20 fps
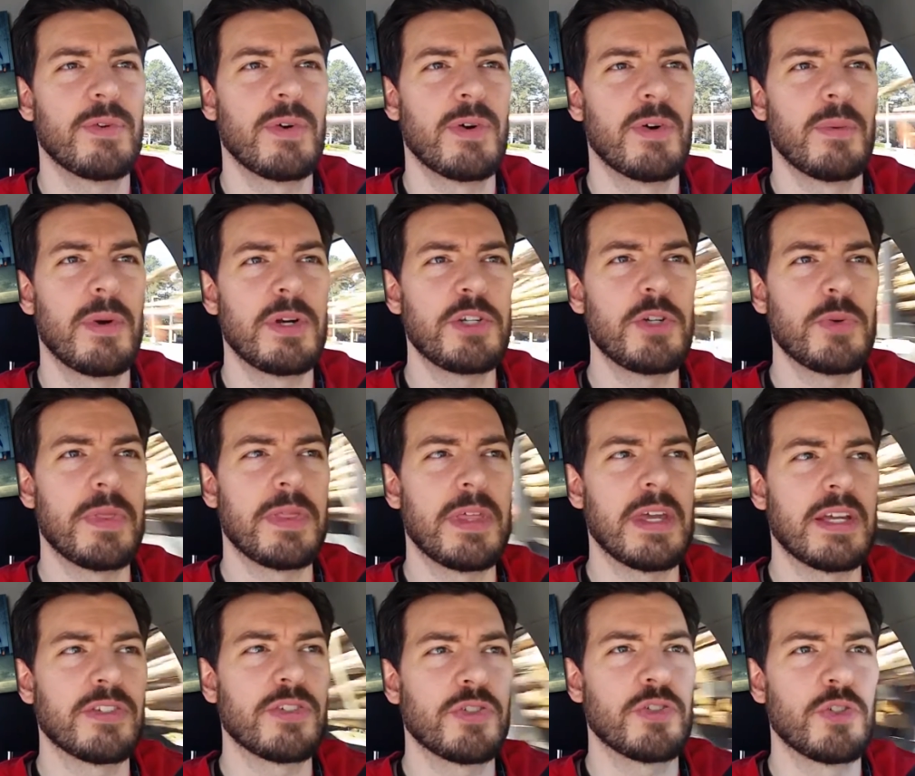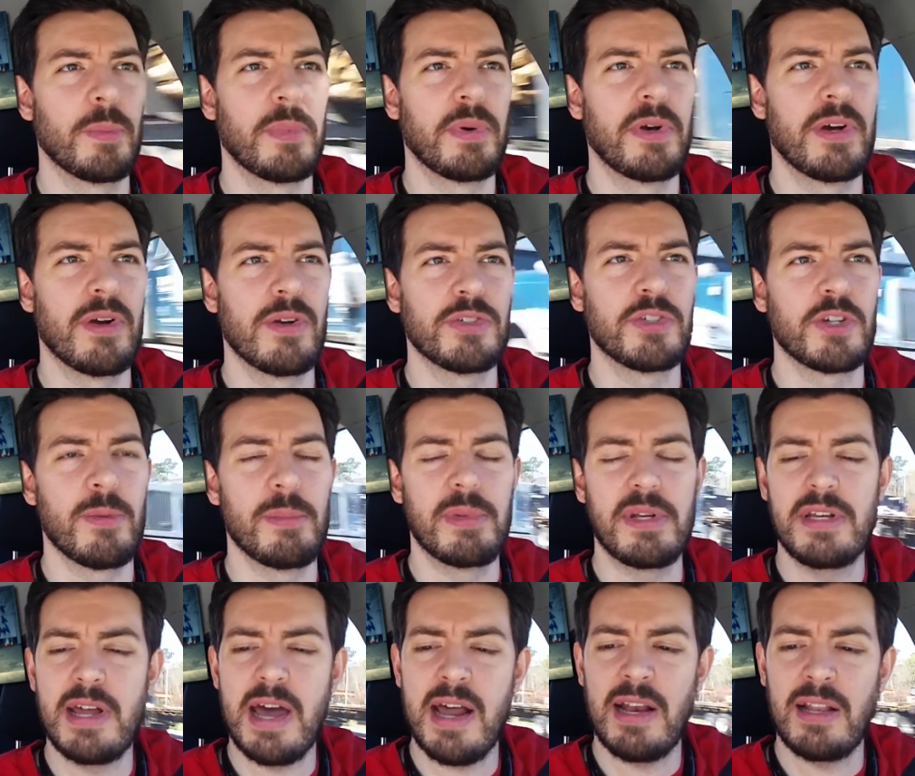for what you would think is a superhero show,
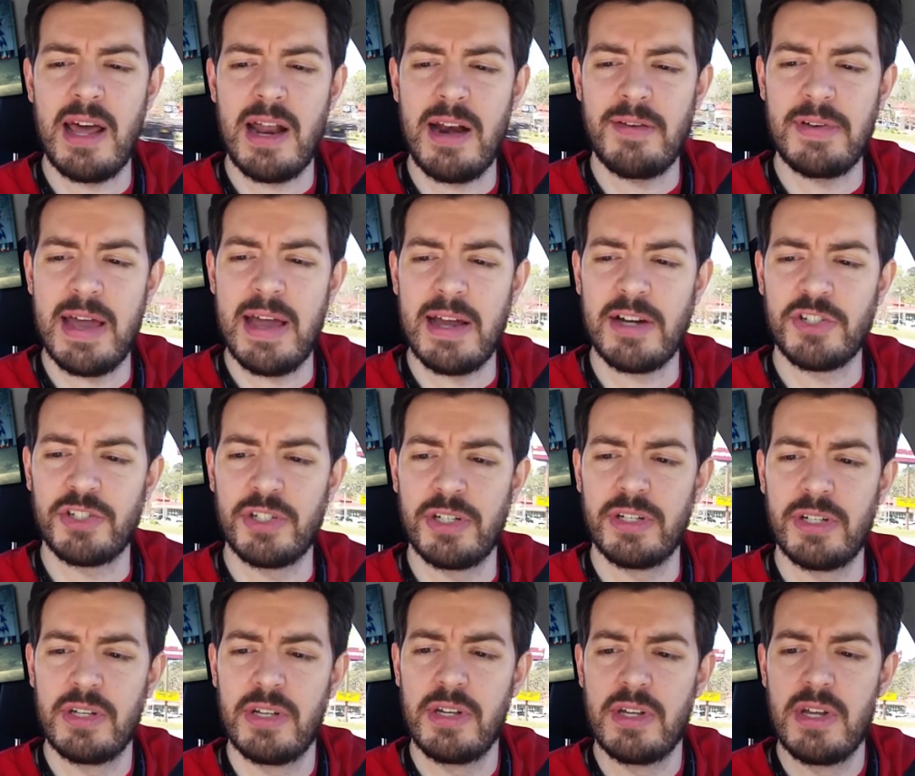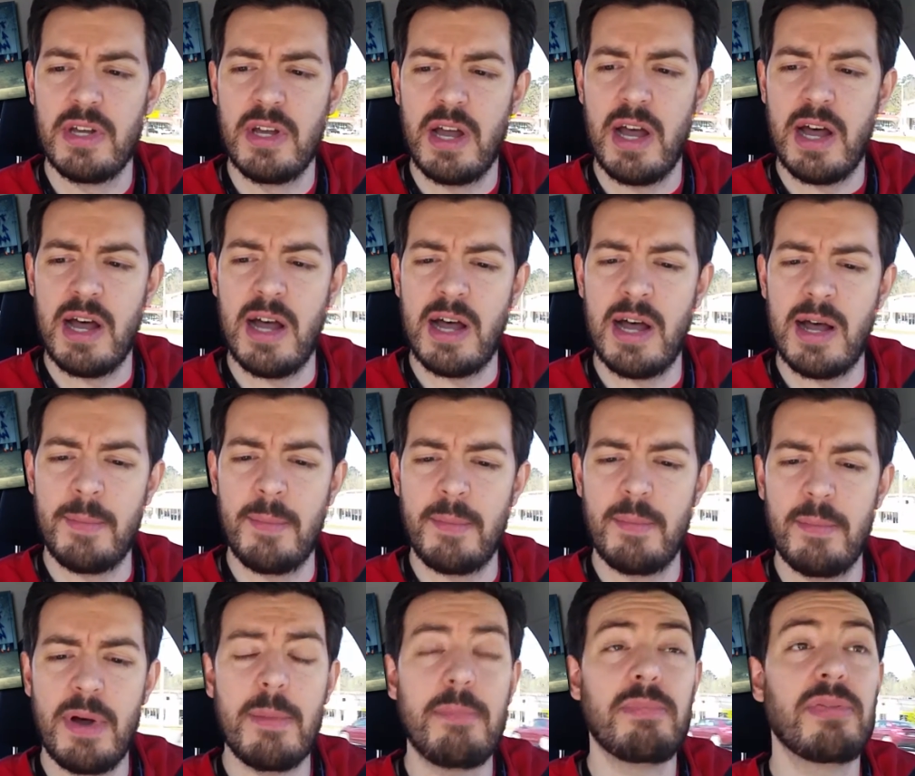but not a lot of action,
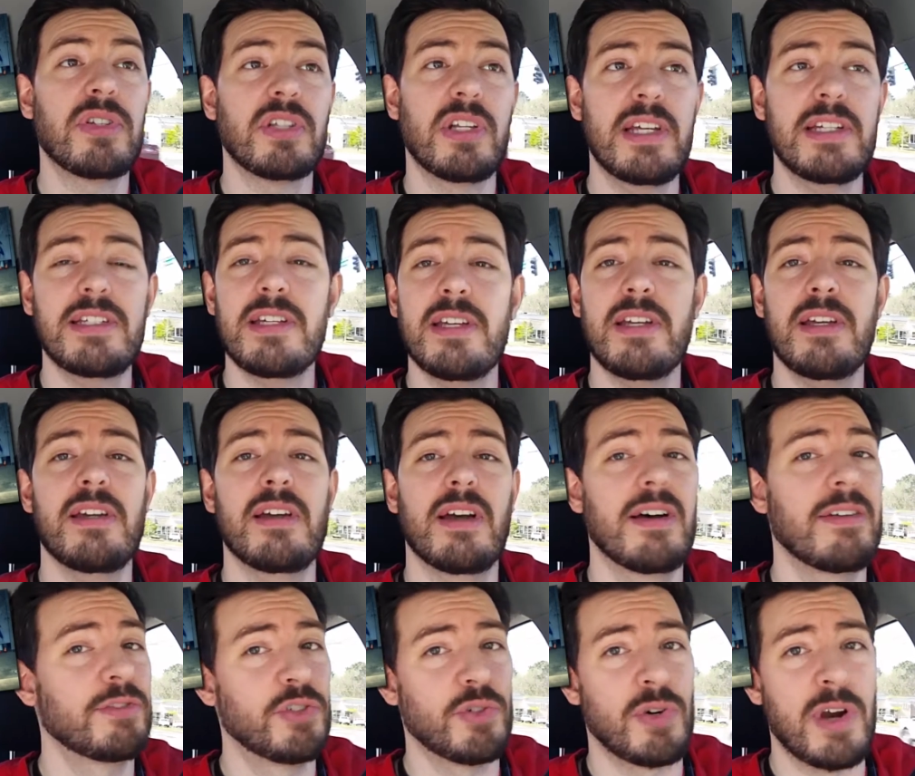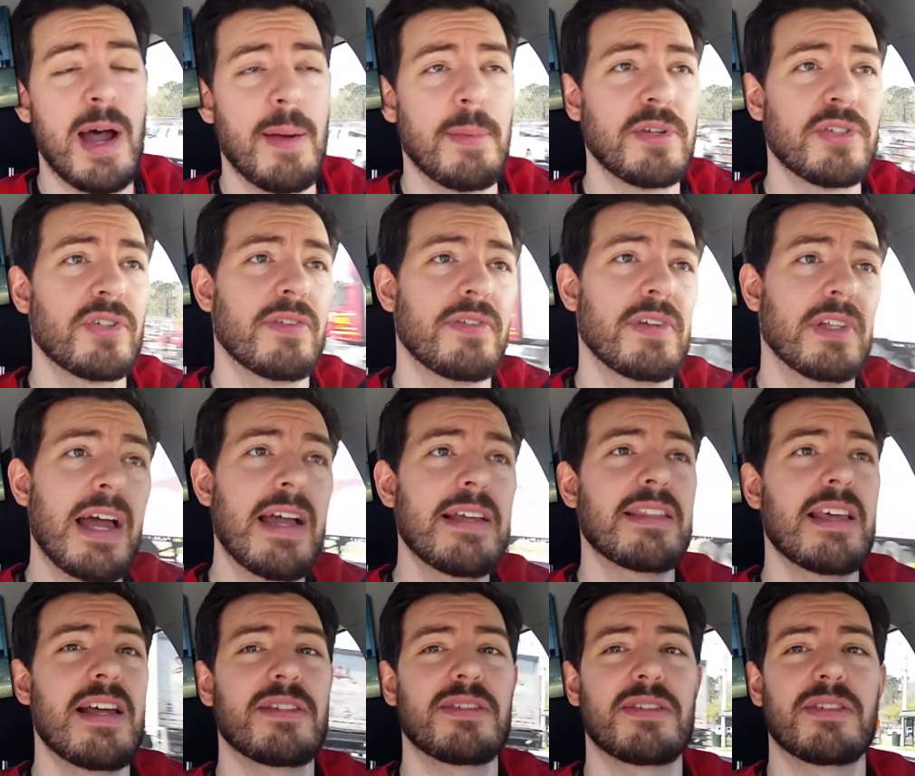but plenty of drama. So if you
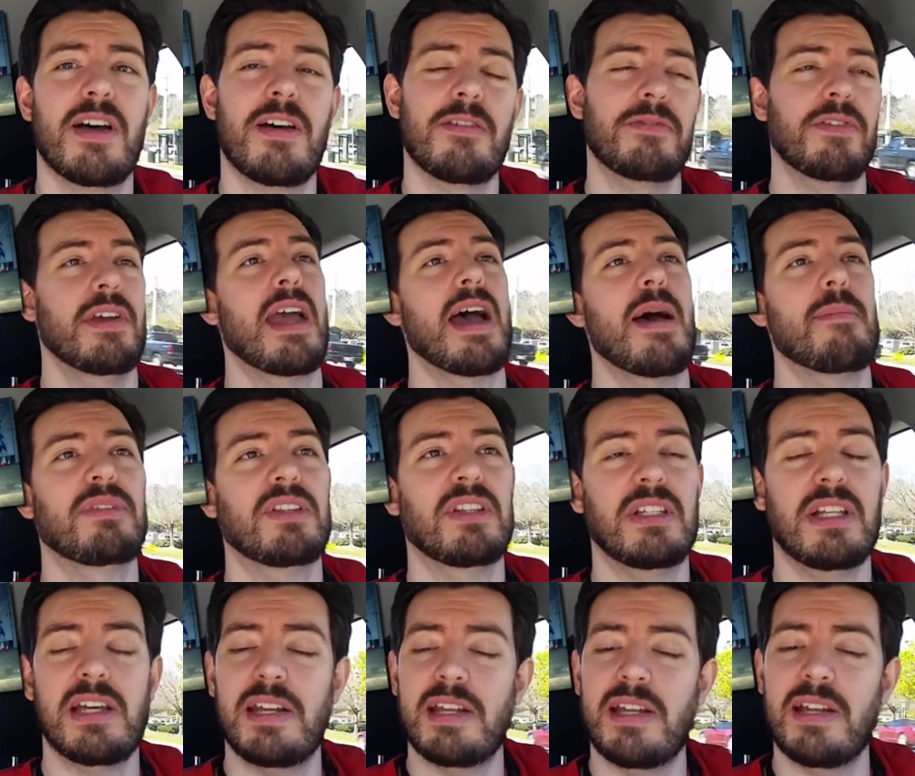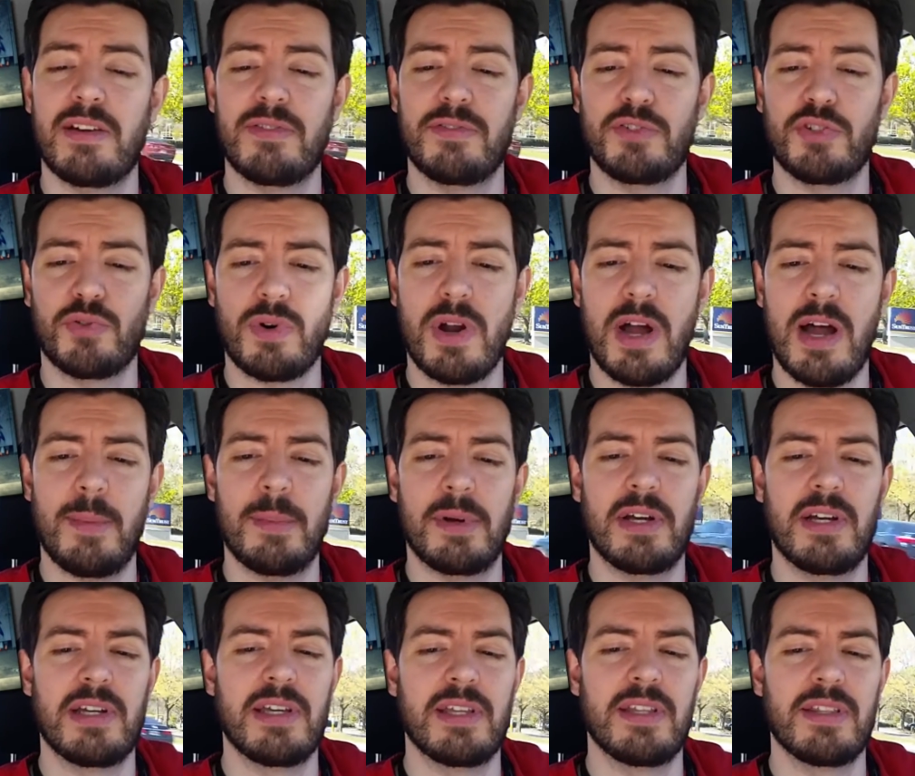like that stuff, you got plenty of
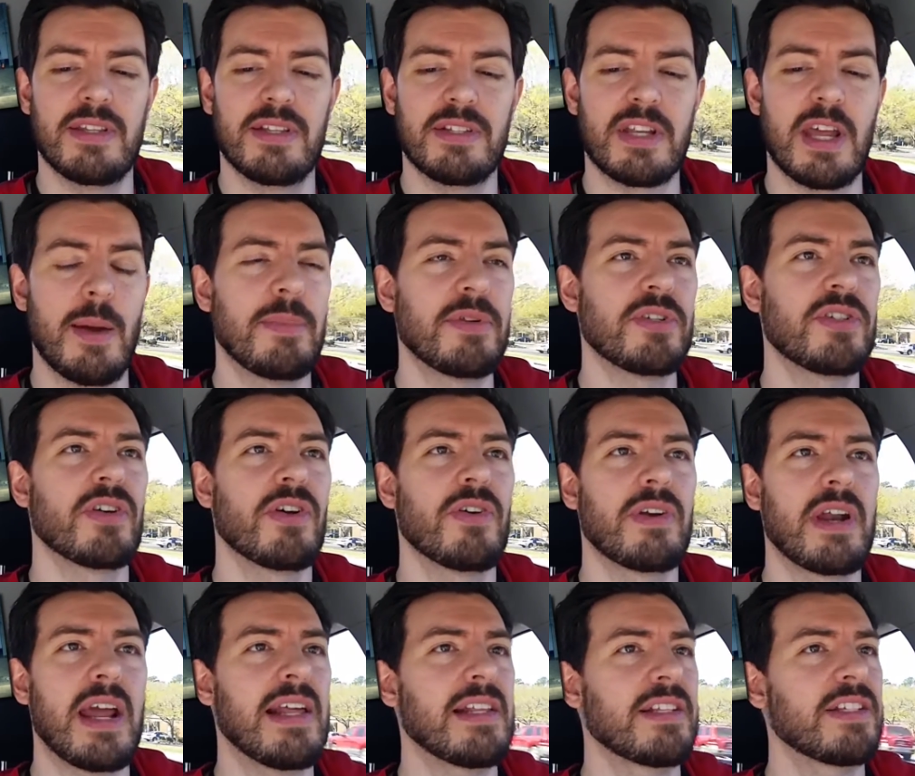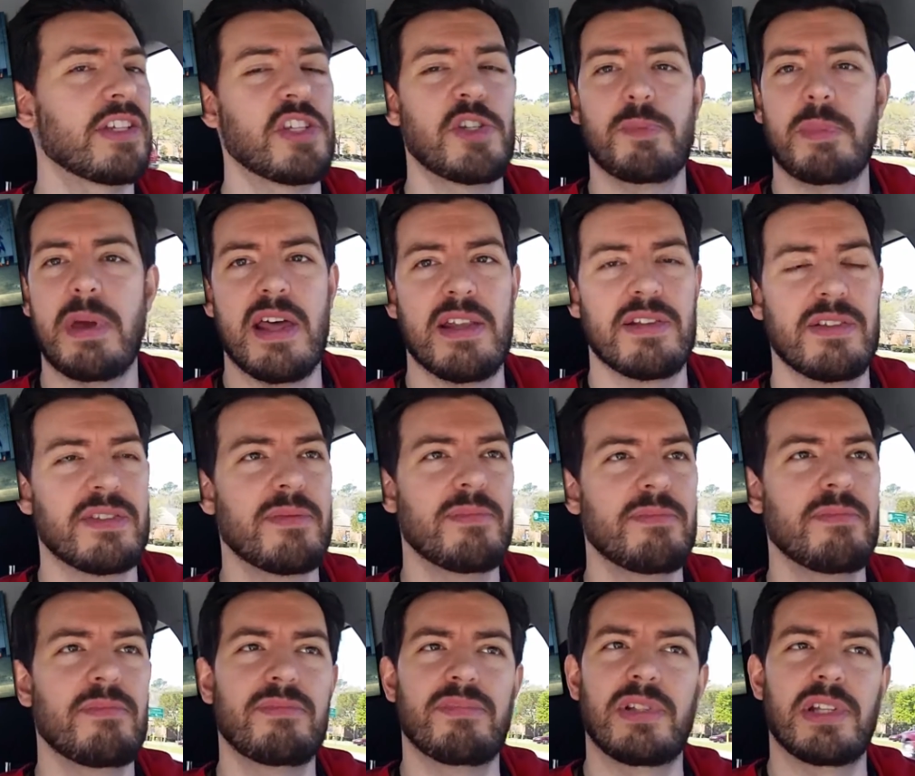drama in this episode, and suspense,
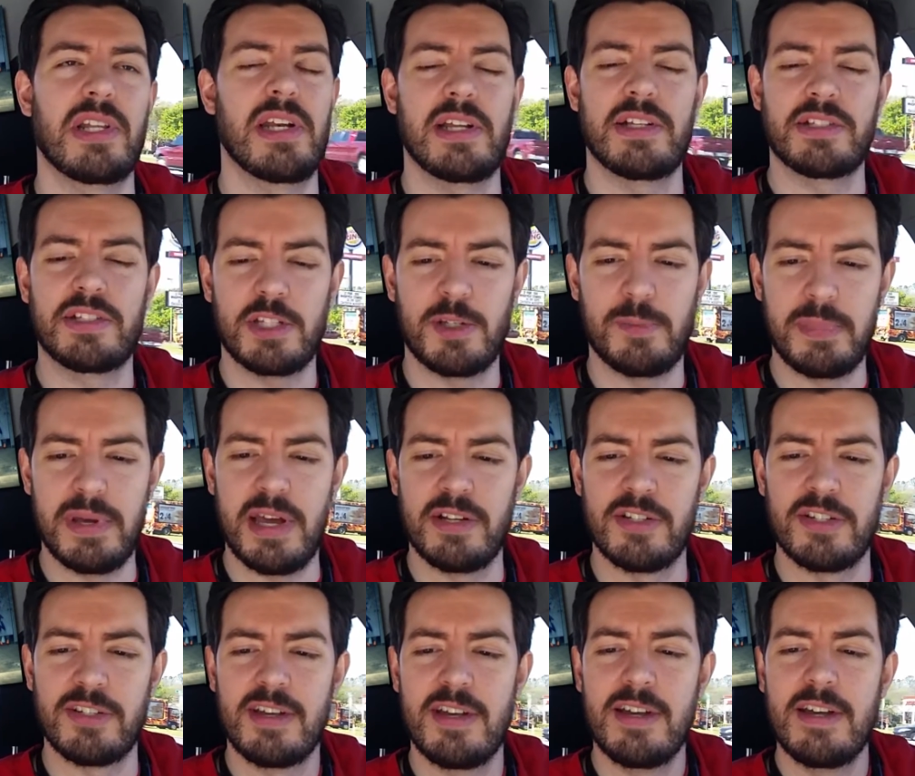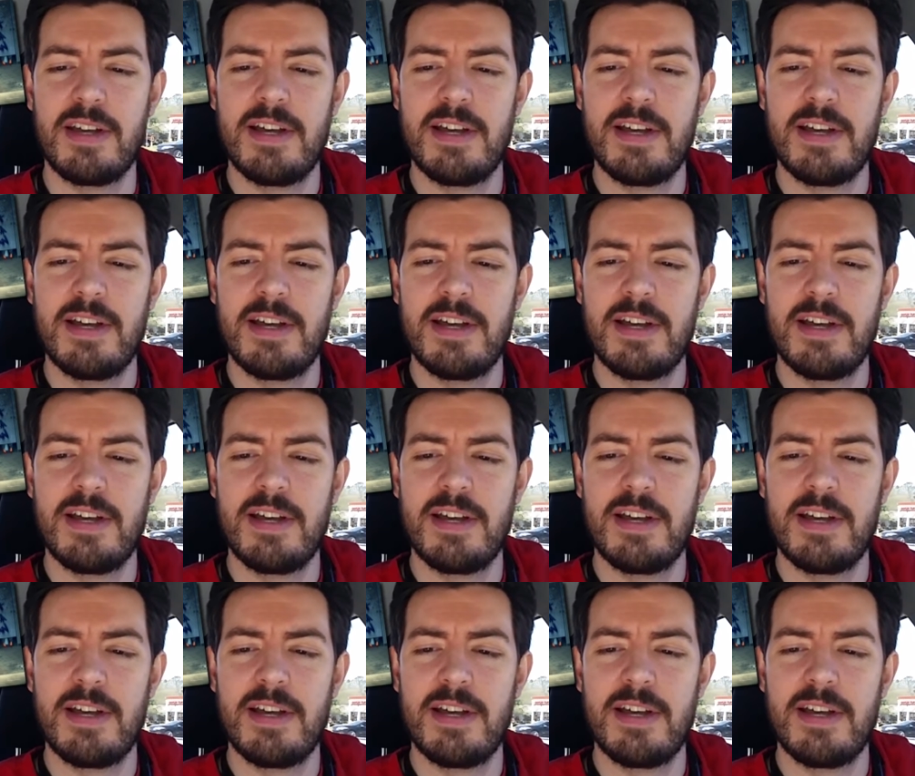plenty of suspense.